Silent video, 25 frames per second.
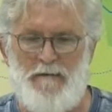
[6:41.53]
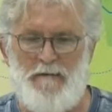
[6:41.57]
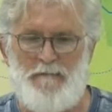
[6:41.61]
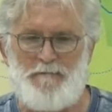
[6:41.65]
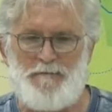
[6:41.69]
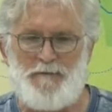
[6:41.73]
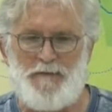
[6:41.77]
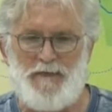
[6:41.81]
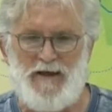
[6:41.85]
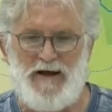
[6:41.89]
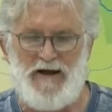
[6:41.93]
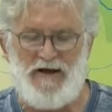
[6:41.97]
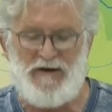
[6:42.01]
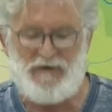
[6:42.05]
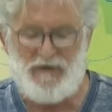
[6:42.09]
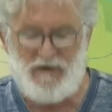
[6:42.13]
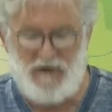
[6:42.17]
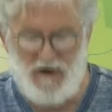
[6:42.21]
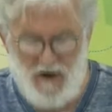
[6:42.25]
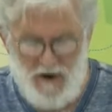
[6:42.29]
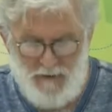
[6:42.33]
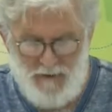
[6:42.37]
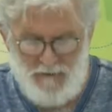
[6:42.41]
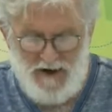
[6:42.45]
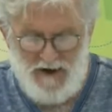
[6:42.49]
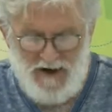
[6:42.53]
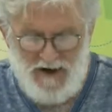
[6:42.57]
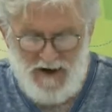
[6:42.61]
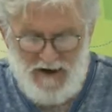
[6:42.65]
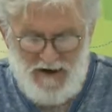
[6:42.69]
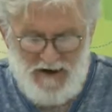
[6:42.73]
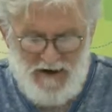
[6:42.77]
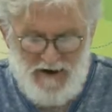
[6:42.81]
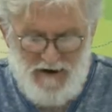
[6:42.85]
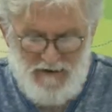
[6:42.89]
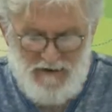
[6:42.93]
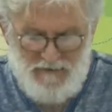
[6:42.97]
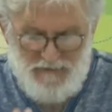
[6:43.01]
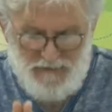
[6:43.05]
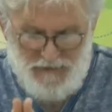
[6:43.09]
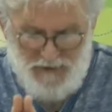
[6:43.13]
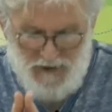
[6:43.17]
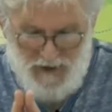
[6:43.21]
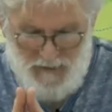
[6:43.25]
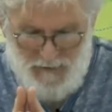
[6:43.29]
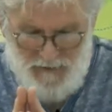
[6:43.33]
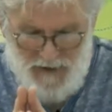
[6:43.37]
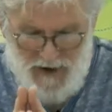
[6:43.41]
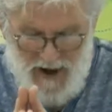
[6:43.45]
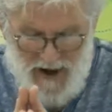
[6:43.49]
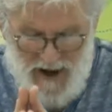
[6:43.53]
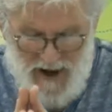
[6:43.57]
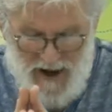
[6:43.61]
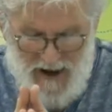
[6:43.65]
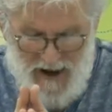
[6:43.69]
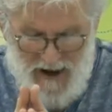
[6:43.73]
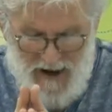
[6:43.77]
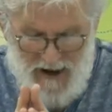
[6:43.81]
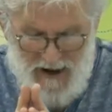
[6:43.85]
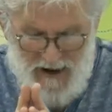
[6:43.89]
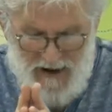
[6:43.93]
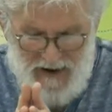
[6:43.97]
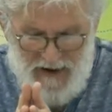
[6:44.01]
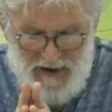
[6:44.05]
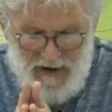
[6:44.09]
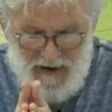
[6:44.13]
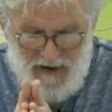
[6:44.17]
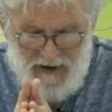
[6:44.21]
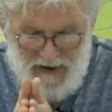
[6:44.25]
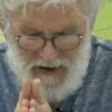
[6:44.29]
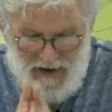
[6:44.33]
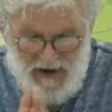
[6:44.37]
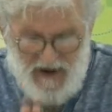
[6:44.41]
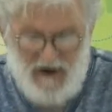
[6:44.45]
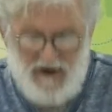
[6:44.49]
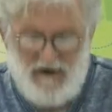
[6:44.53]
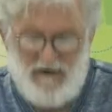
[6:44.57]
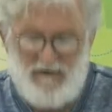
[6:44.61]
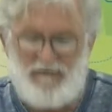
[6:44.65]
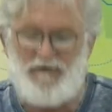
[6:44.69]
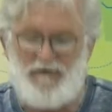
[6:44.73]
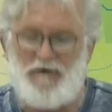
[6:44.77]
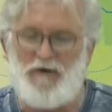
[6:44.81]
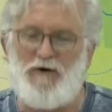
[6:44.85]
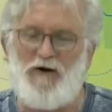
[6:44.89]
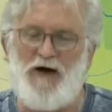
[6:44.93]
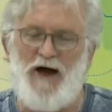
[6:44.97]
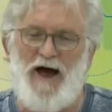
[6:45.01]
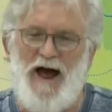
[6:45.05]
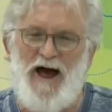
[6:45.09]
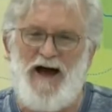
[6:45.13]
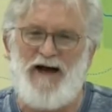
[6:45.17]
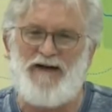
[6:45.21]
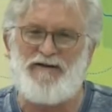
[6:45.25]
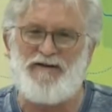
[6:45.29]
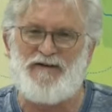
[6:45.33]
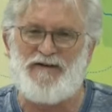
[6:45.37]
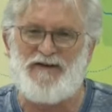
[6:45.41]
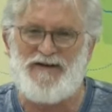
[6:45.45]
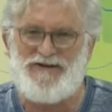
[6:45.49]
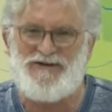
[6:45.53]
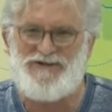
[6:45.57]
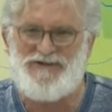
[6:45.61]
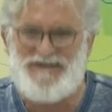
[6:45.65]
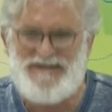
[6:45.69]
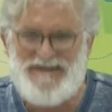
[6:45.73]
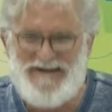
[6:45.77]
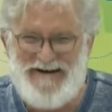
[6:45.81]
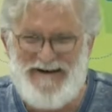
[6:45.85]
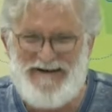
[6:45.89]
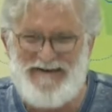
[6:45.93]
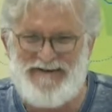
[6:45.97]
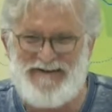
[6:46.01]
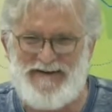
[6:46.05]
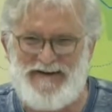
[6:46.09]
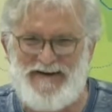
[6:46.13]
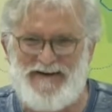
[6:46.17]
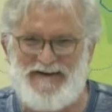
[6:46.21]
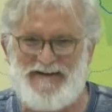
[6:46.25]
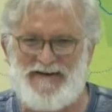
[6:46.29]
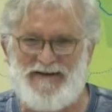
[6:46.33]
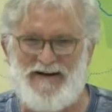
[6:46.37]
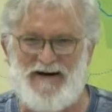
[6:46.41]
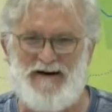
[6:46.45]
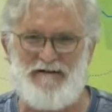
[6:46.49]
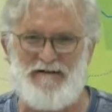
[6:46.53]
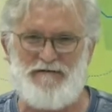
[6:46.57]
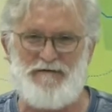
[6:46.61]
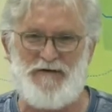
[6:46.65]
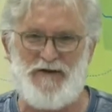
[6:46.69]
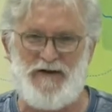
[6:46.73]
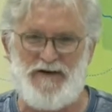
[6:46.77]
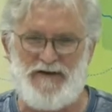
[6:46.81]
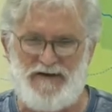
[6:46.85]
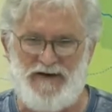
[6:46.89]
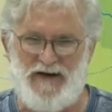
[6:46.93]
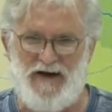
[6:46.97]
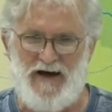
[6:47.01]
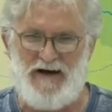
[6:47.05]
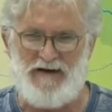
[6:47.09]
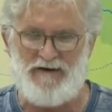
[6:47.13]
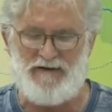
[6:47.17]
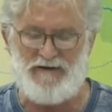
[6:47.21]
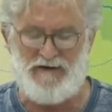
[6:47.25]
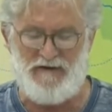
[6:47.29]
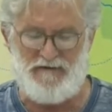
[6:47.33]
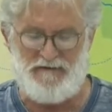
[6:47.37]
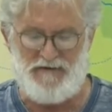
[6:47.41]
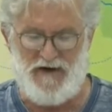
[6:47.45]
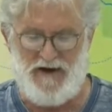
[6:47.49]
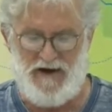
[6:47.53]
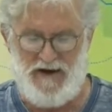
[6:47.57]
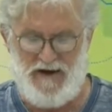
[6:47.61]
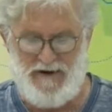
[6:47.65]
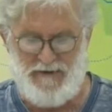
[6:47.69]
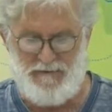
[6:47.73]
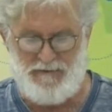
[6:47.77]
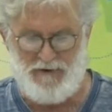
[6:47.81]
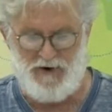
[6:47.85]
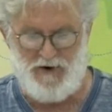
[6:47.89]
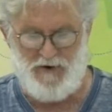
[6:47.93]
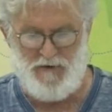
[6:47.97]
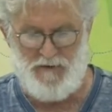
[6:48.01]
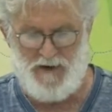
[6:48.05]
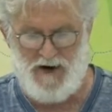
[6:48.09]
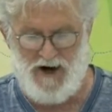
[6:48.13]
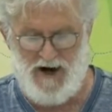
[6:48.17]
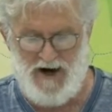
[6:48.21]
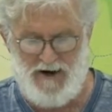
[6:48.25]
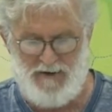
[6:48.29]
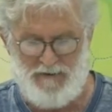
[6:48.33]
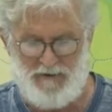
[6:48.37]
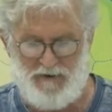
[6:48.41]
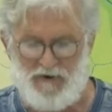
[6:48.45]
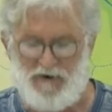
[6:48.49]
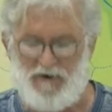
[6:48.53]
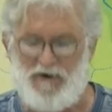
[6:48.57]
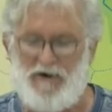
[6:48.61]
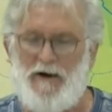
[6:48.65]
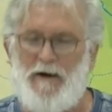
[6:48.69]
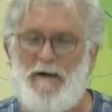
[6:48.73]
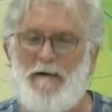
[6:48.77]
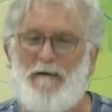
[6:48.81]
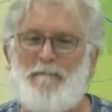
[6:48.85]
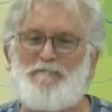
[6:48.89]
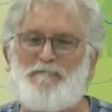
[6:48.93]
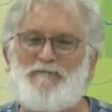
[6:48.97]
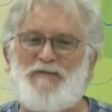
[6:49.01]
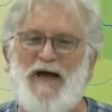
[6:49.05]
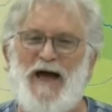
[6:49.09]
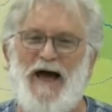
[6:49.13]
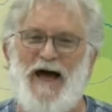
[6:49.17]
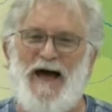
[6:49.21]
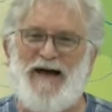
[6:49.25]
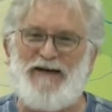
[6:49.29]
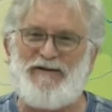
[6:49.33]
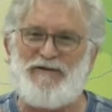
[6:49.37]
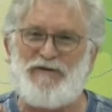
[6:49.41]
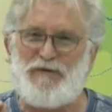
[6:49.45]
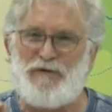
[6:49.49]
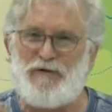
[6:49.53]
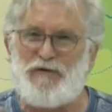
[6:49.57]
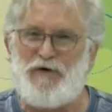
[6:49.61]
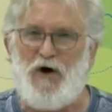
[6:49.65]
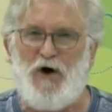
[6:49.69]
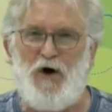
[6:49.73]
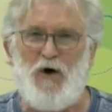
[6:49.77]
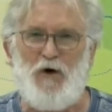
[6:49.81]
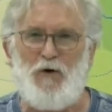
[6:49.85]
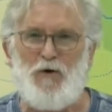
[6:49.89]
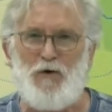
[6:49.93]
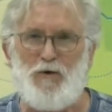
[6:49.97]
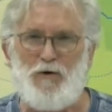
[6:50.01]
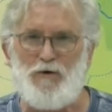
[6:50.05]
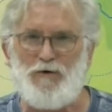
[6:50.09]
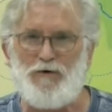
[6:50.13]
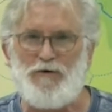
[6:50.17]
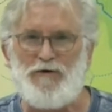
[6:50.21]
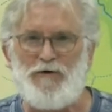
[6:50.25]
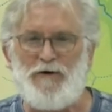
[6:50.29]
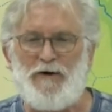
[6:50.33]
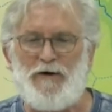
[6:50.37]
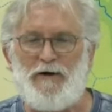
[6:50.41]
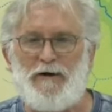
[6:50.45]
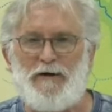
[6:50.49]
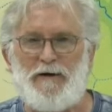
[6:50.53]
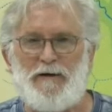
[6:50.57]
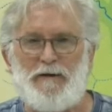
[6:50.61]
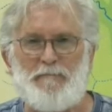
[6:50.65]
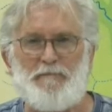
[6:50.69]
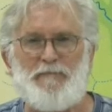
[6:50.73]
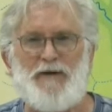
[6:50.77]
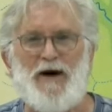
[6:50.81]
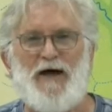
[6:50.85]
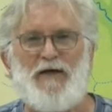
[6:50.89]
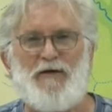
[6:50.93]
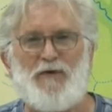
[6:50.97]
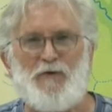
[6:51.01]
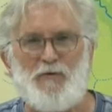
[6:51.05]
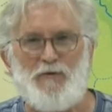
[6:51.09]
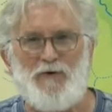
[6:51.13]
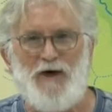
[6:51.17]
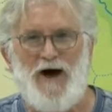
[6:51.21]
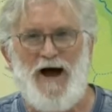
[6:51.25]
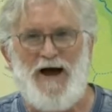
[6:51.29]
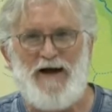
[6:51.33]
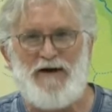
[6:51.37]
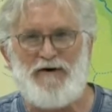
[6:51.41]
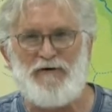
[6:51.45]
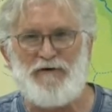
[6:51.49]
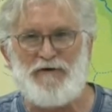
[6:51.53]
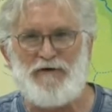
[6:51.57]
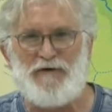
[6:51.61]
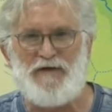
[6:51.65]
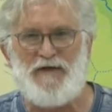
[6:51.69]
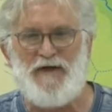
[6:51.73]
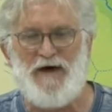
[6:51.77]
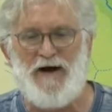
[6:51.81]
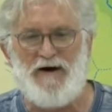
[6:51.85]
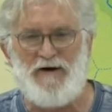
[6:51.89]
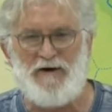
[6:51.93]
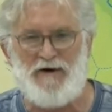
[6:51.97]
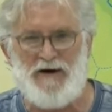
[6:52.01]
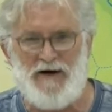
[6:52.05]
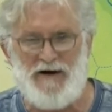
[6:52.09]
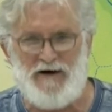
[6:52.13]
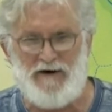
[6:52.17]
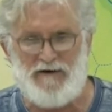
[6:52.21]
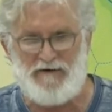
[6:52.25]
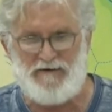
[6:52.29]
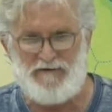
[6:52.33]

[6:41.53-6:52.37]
is coming from a careful exegesis of the text of the Hebrew Bible as told by the writers thereof.